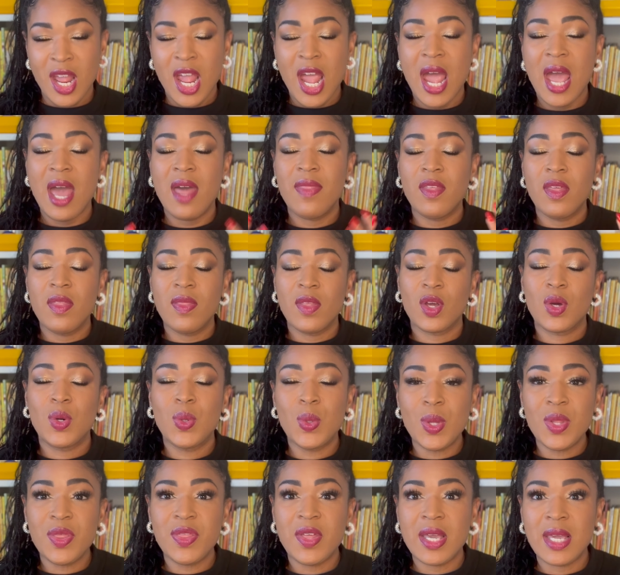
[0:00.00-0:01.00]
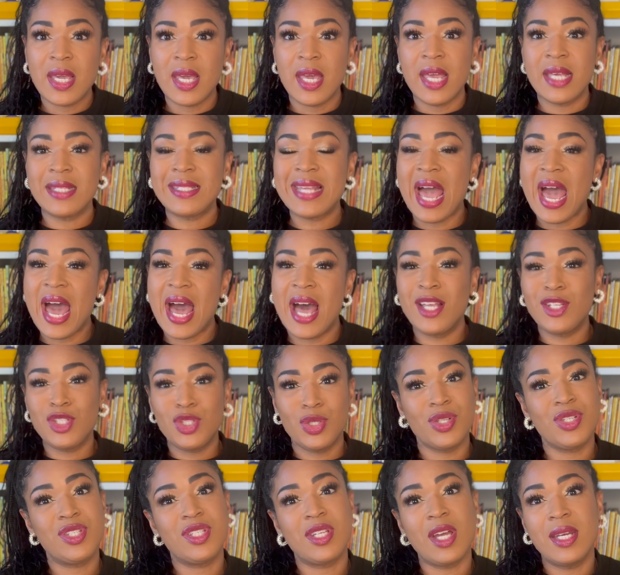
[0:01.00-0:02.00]
And then the cool thing is, as
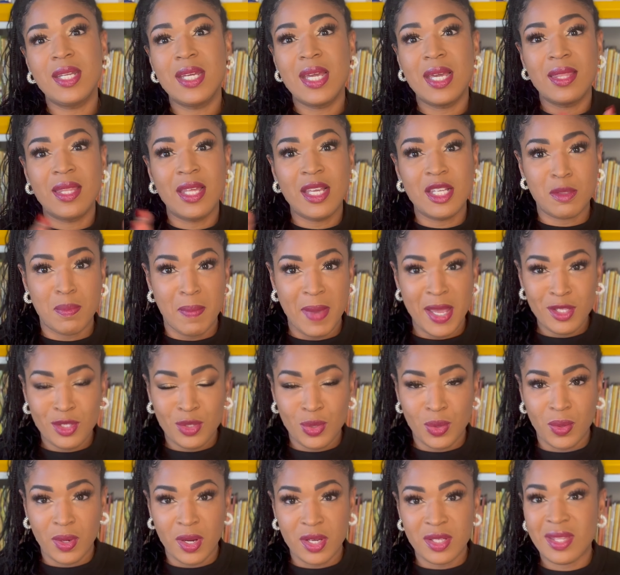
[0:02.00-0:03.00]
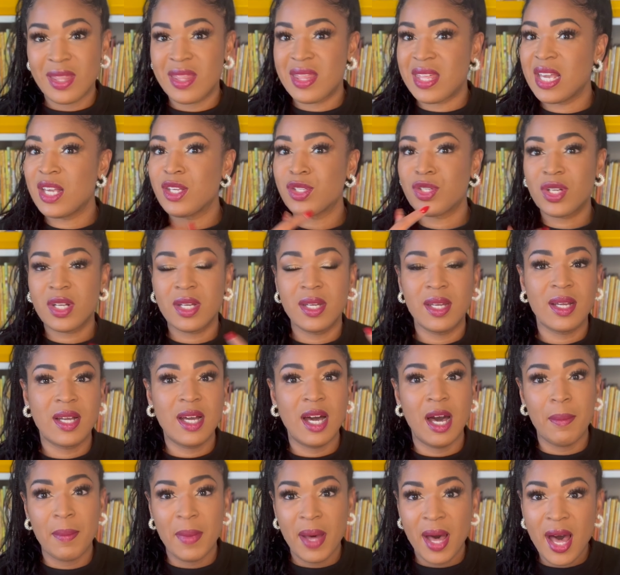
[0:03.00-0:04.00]
you're studying these mentors, things are going to
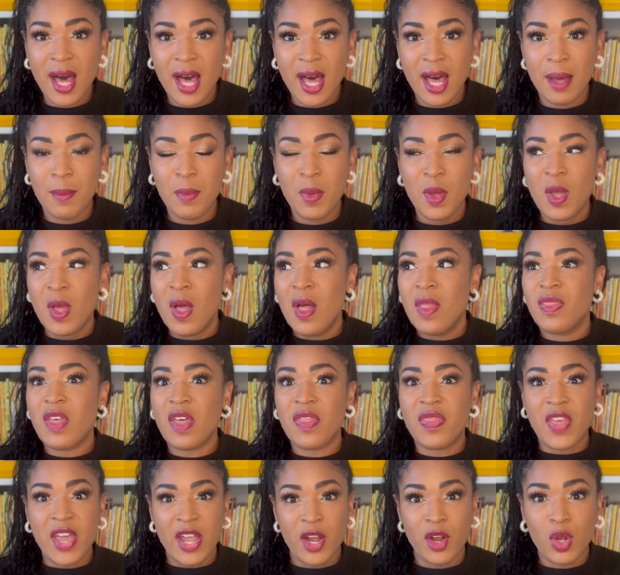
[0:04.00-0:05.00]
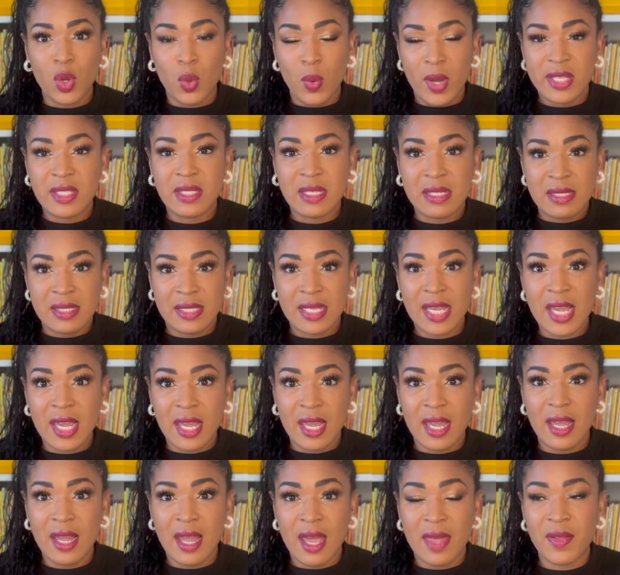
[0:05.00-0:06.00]
come up that they are going to
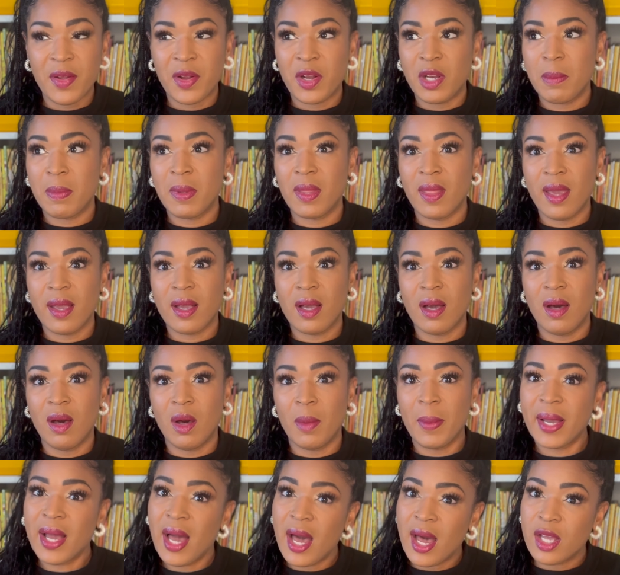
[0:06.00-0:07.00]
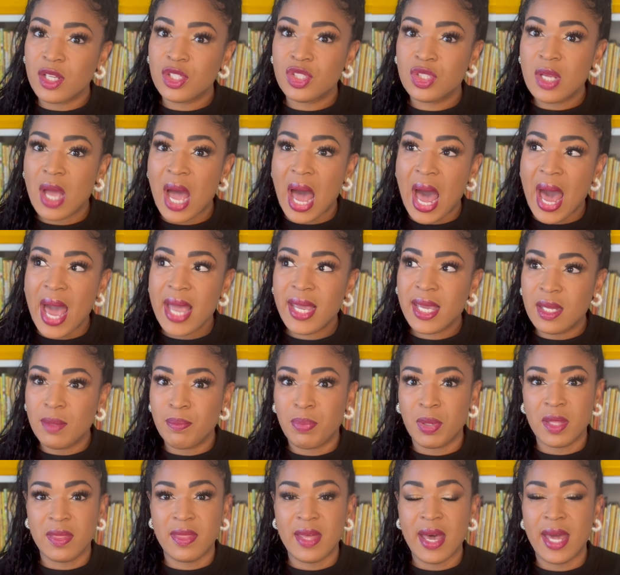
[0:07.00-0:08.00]
see and they're going to be like, oh my gosh, I can
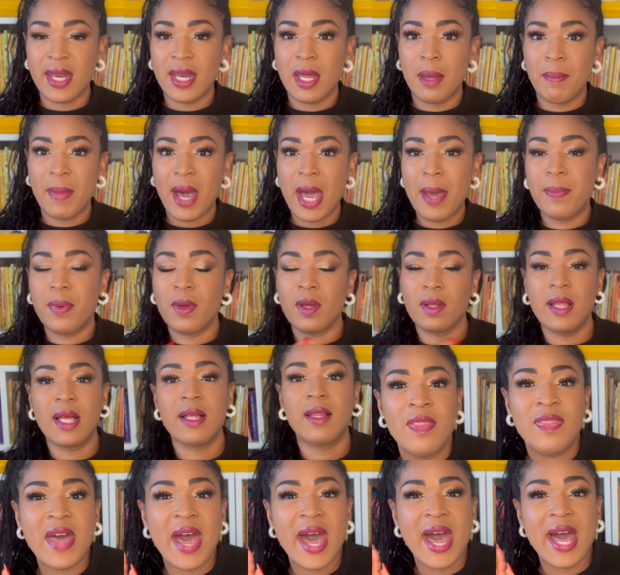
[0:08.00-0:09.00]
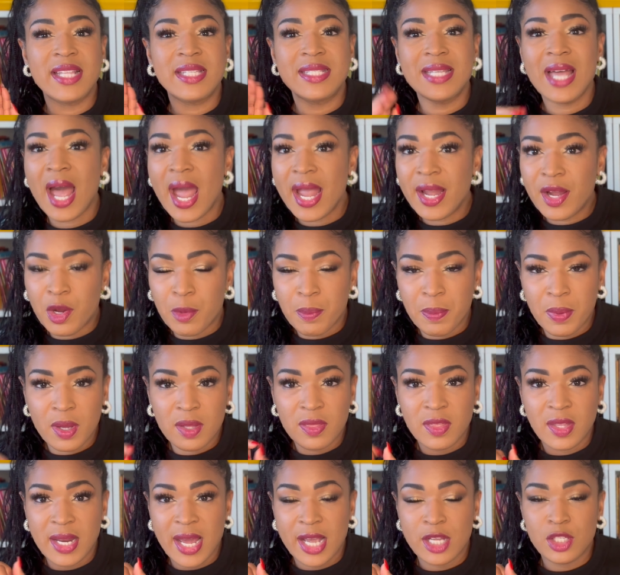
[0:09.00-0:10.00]
put that in my book, like that tiger book
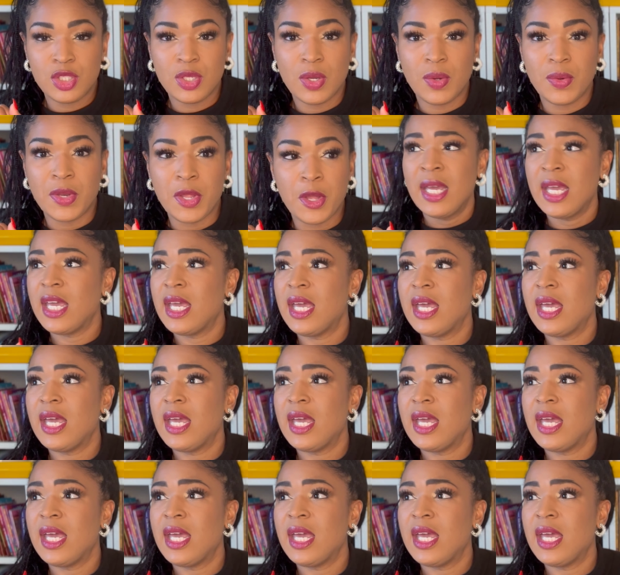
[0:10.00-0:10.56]
that I showed you.